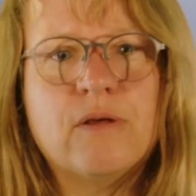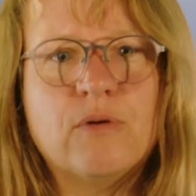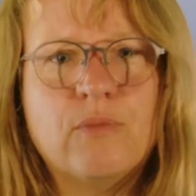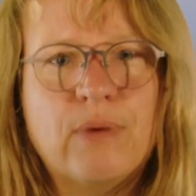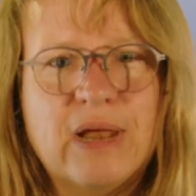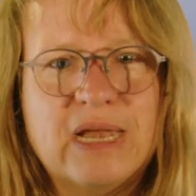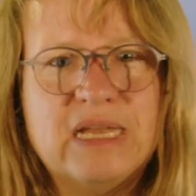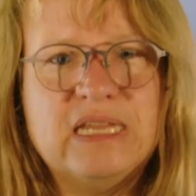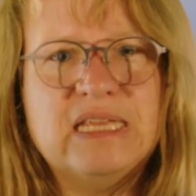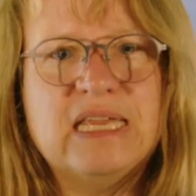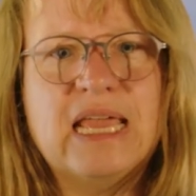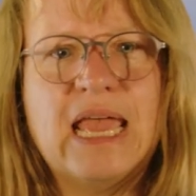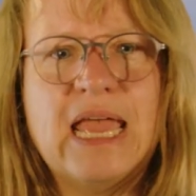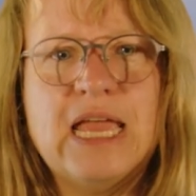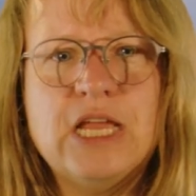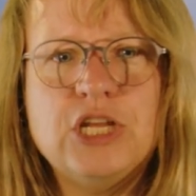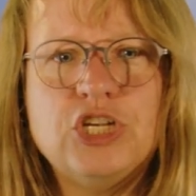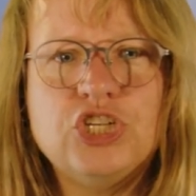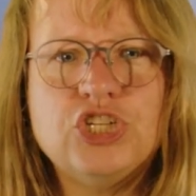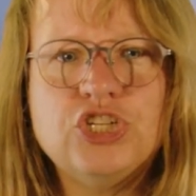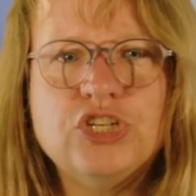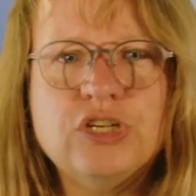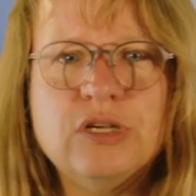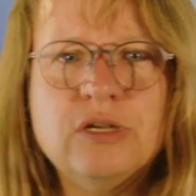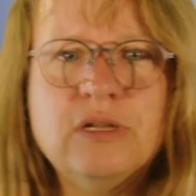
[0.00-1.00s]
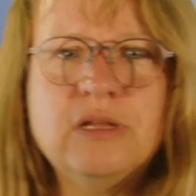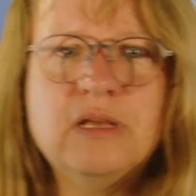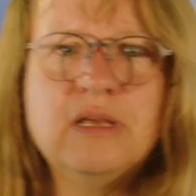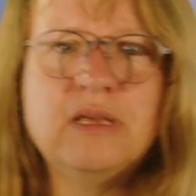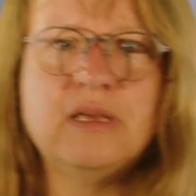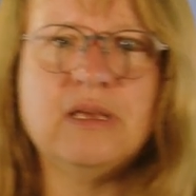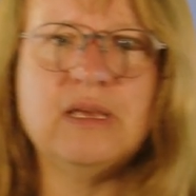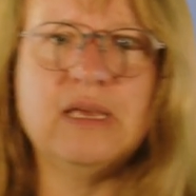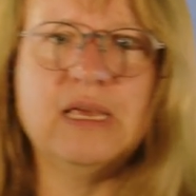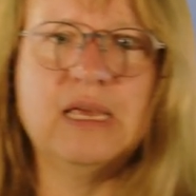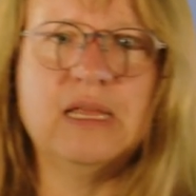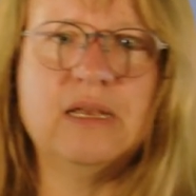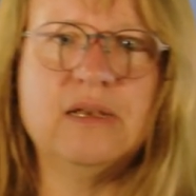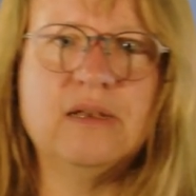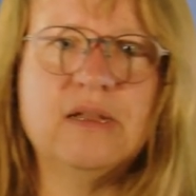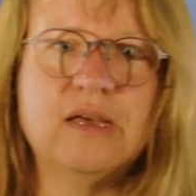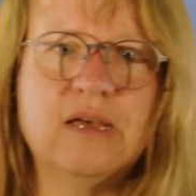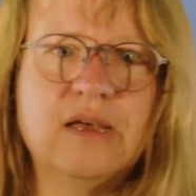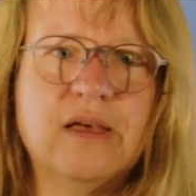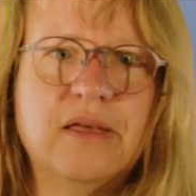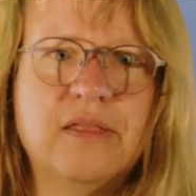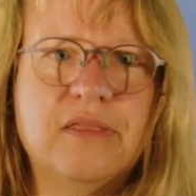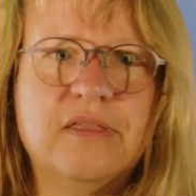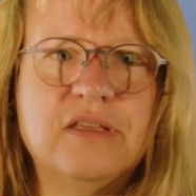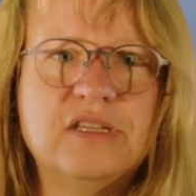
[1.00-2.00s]
radiation in
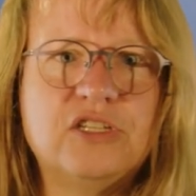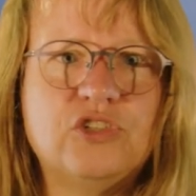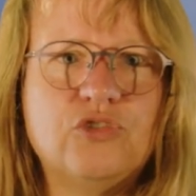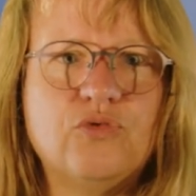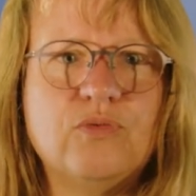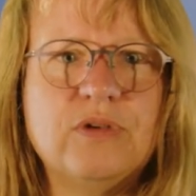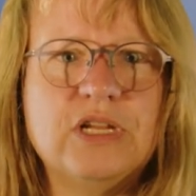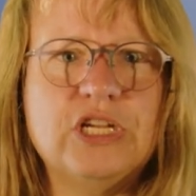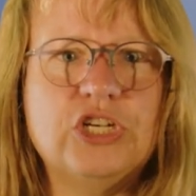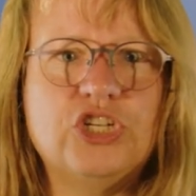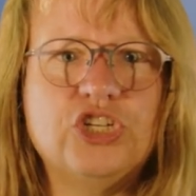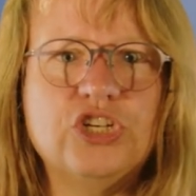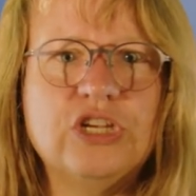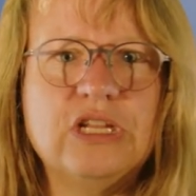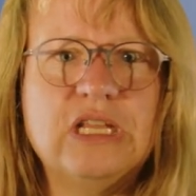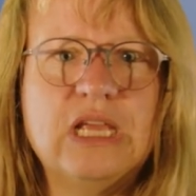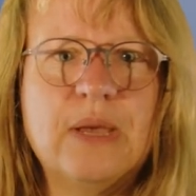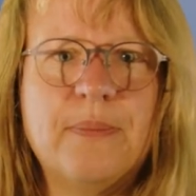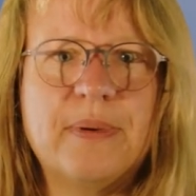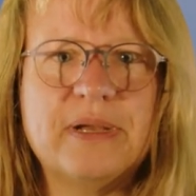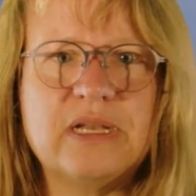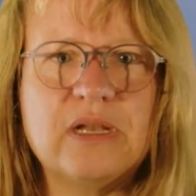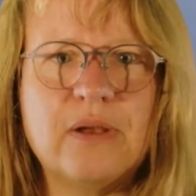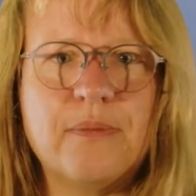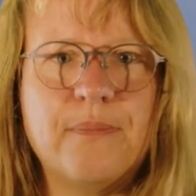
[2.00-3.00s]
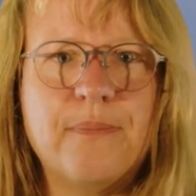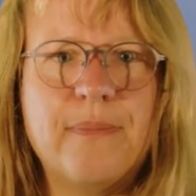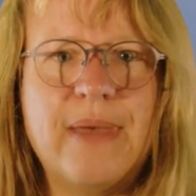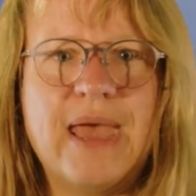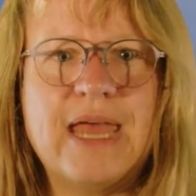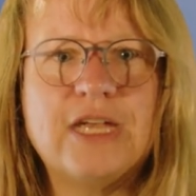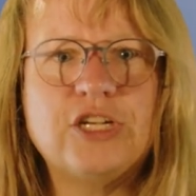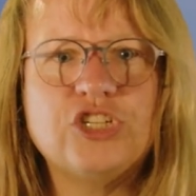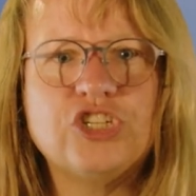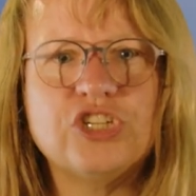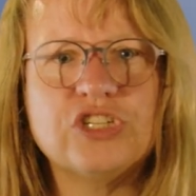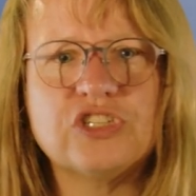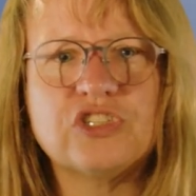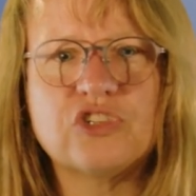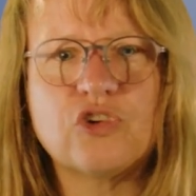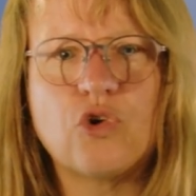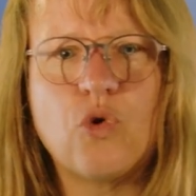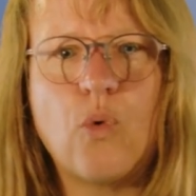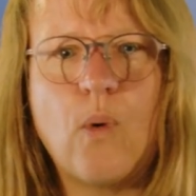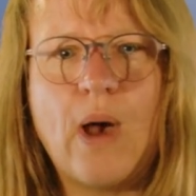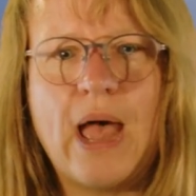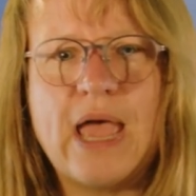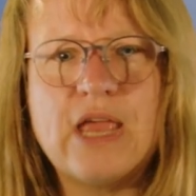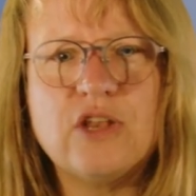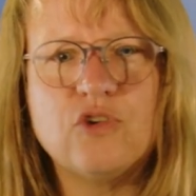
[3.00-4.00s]
this region here, but it matches
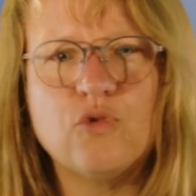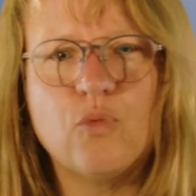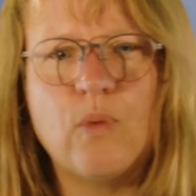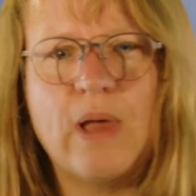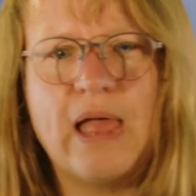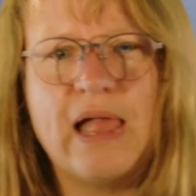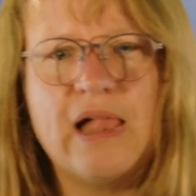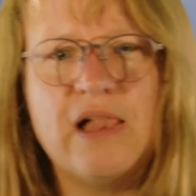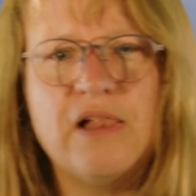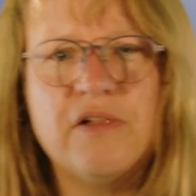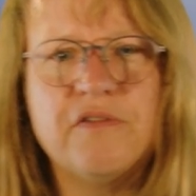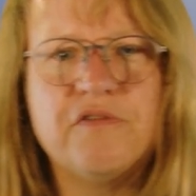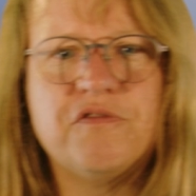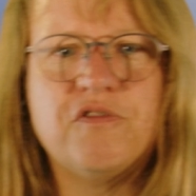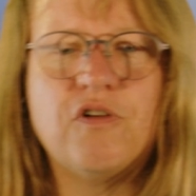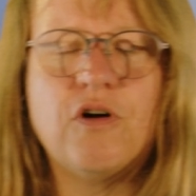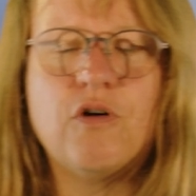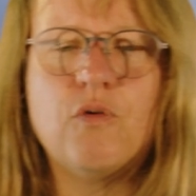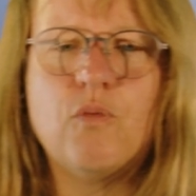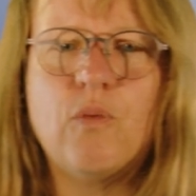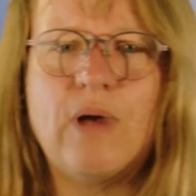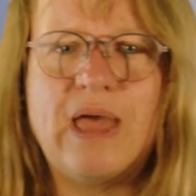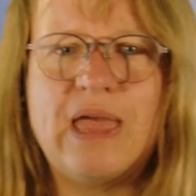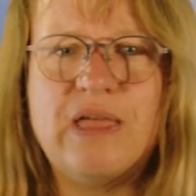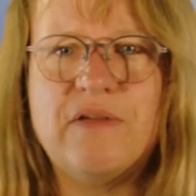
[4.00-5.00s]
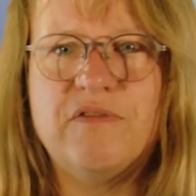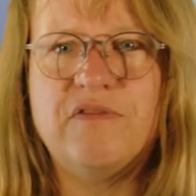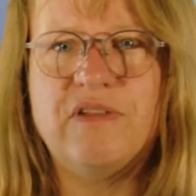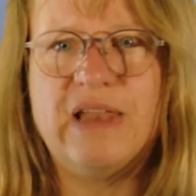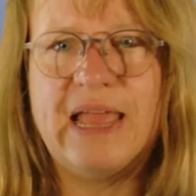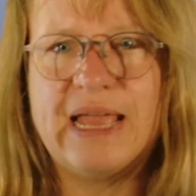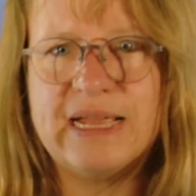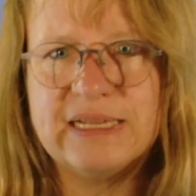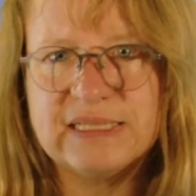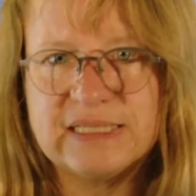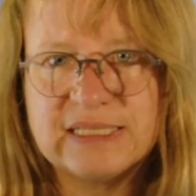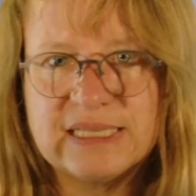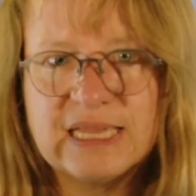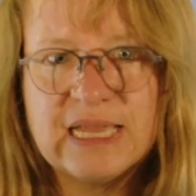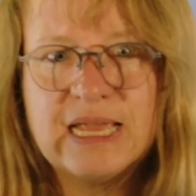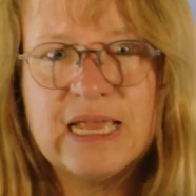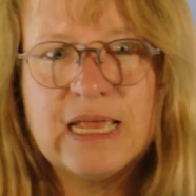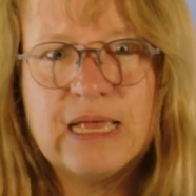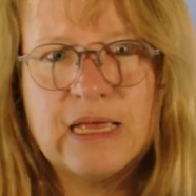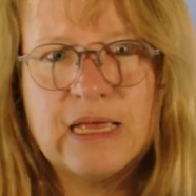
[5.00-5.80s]
quite well for wavelengths,